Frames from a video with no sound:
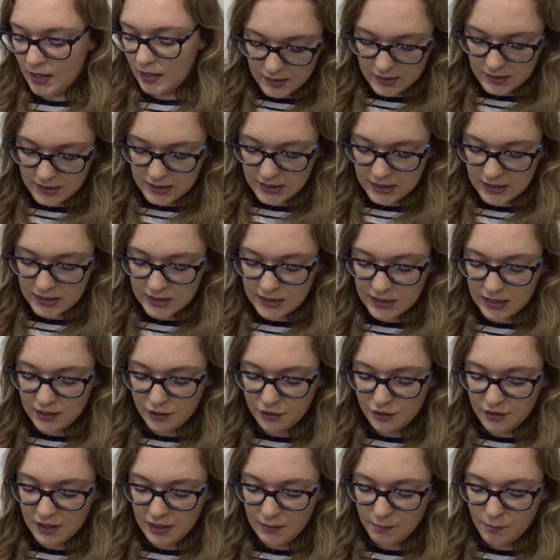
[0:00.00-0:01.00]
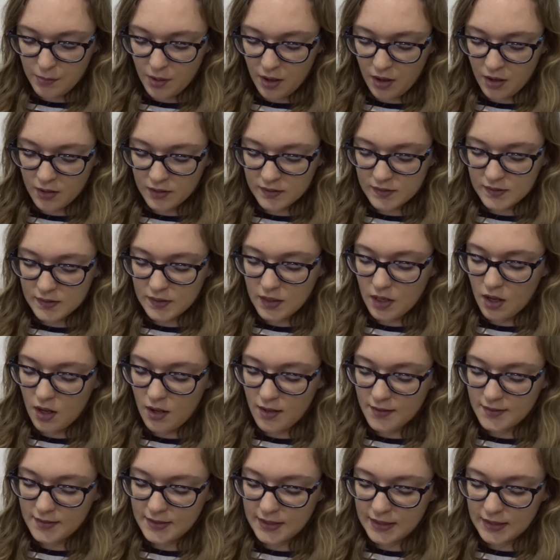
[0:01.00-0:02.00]
It's Disney Theme Parks
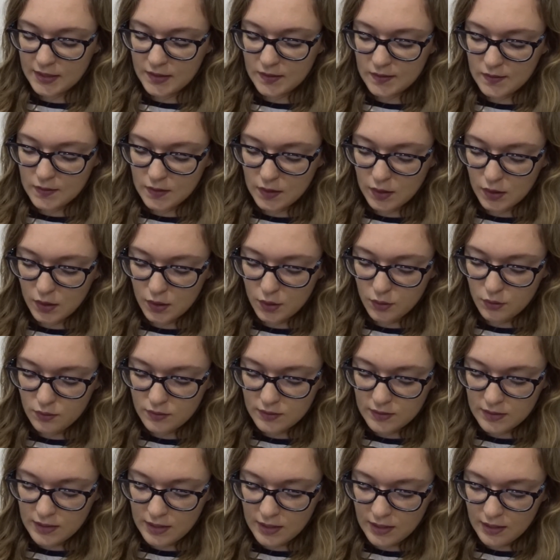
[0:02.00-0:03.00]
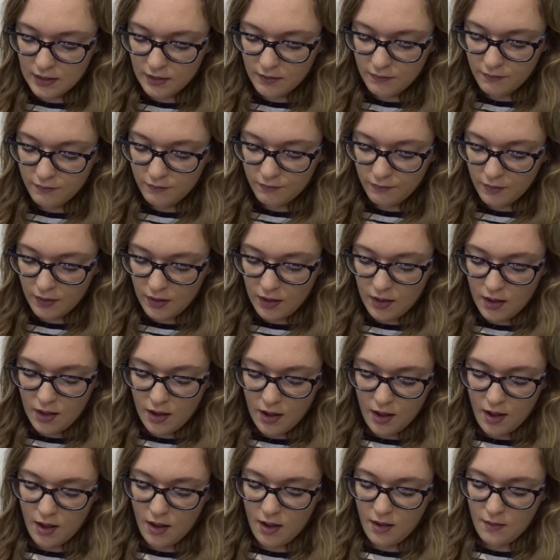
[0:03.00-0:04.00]
Cast Exclusive,
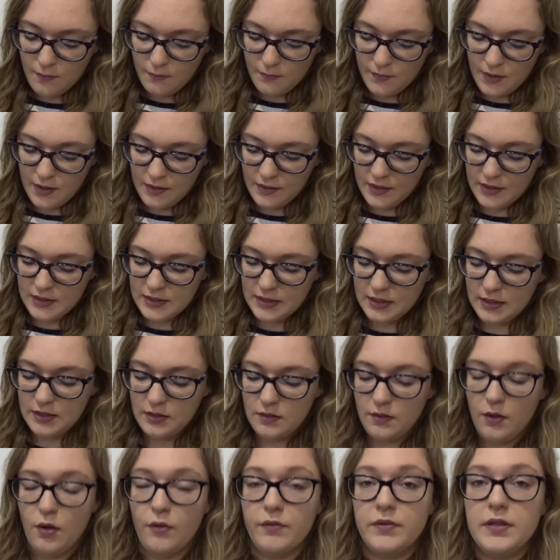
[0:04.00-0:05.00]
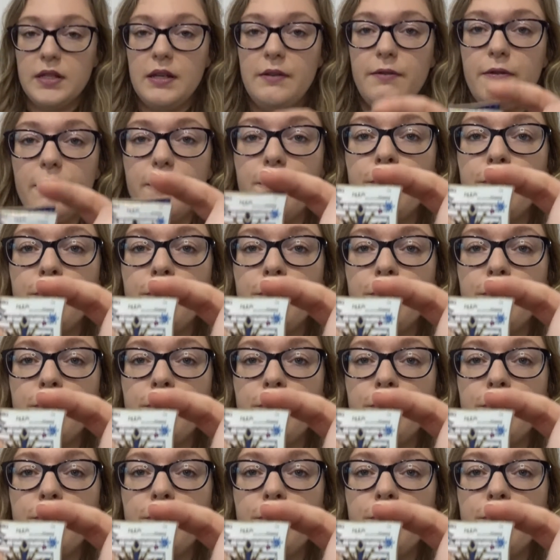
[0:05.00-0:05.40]
and this is obviously for